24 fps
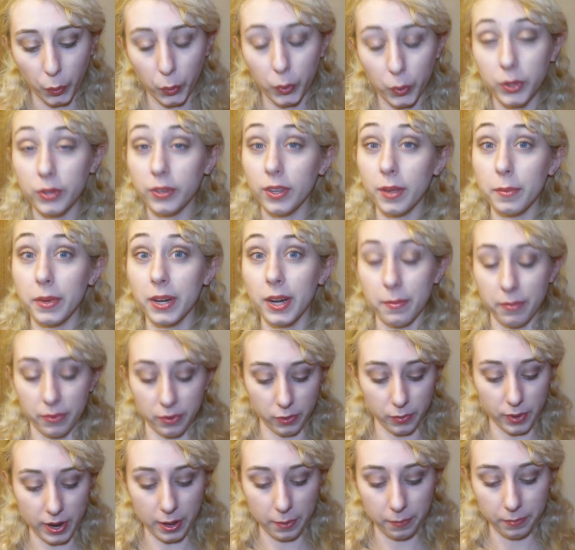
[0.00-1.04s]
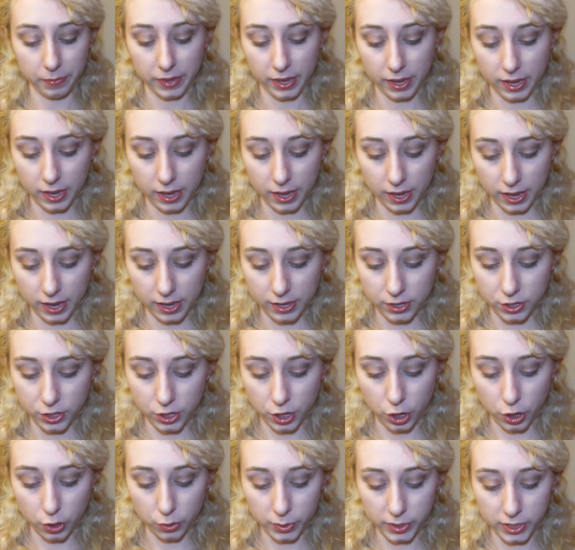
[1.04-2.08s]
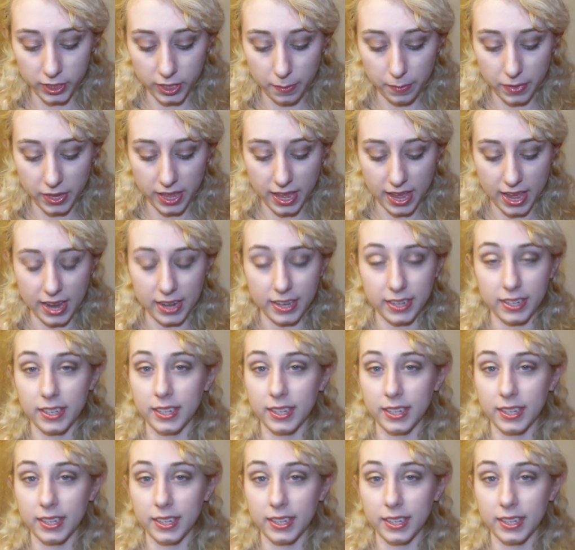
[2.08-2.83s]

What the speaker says: So I've been up for a while. So some of that